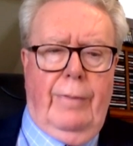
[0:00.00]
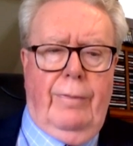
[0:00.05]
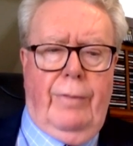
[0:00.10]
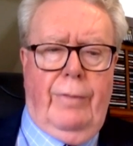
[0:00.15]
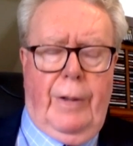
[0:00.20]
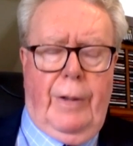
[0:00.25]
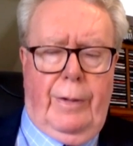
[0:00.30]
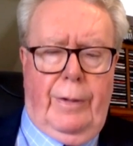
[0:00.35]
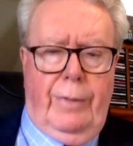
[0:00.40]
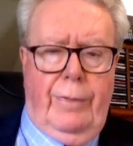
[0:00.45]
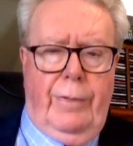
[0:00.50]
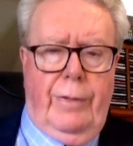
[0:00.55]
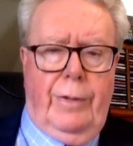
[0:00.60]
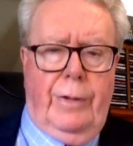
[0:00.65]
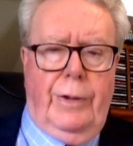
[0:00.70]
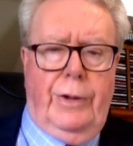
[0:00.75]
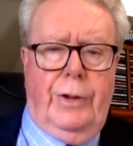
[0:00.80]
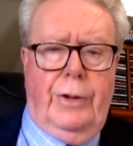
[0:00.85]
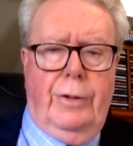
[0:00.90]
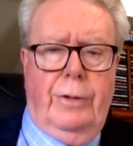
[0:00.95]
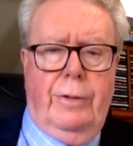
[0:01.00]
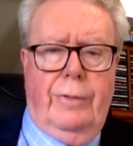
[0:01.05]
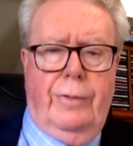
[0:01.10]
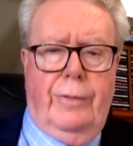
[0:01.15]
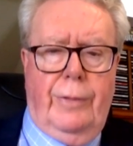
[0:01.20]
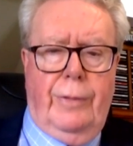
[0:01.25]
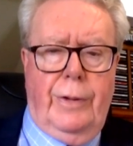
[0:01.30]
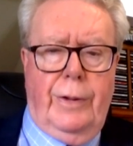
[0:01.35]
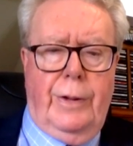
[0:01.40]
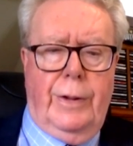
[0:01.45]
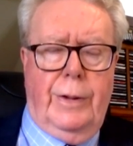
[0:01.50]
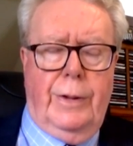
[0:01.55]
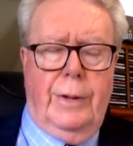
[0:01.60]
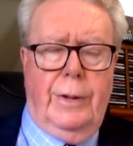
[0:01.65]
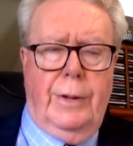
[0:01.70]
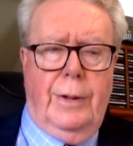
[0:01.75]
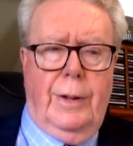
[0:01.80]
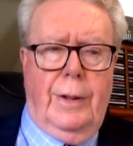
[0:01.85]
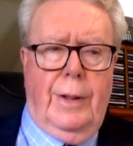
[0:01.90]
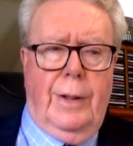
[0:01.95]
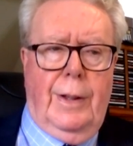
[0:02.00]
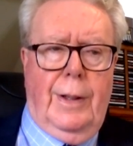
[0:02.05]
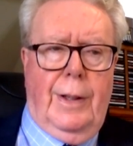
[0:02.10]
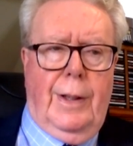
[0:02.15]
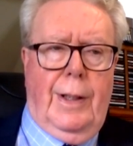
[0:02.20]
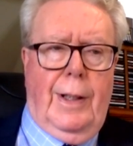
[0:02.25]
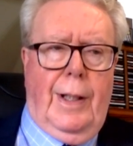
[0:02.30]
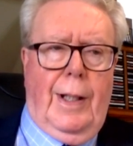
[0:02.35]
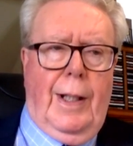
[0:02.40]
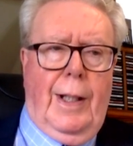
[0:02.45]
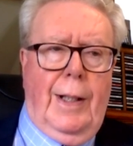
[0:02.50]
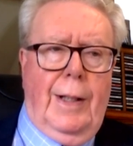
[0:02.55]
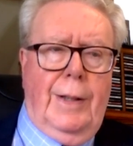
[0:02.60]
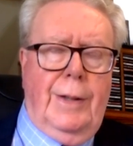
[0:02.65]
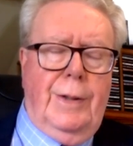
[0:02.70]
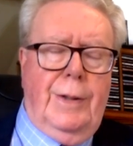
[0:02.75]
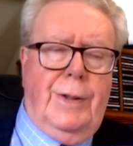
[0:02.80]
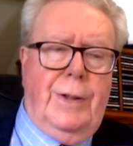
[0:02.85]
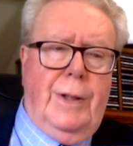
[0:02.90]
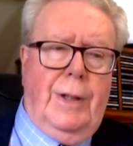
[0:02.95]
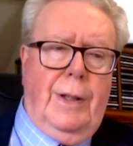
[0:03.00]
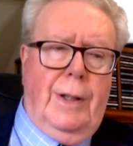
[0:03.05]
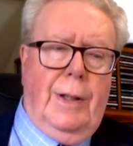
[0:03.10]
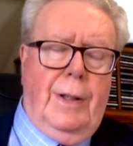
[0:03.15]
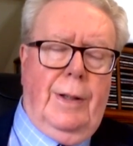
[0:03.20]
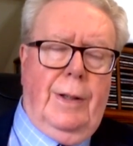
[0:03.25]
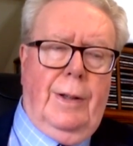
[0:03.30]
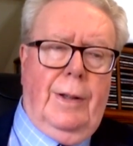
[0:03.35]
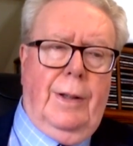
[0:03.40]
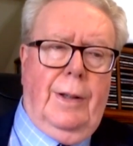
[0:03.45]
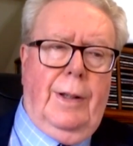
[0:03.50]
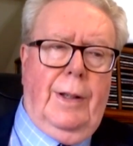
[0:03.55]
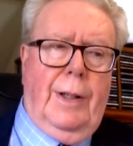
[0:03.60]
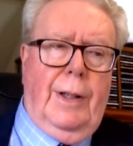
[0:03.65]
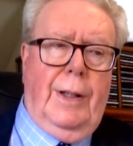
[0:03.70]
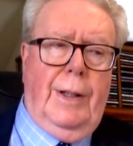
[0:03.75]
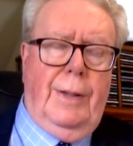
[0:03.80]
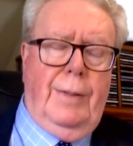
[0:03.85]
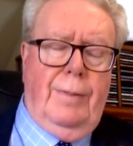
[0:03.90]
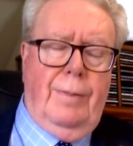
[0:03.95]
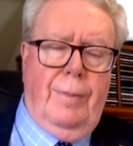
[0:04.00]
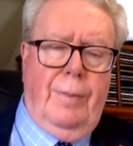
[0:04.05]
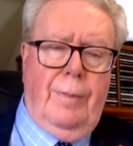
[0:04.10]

very, very sure-footed, and uh, he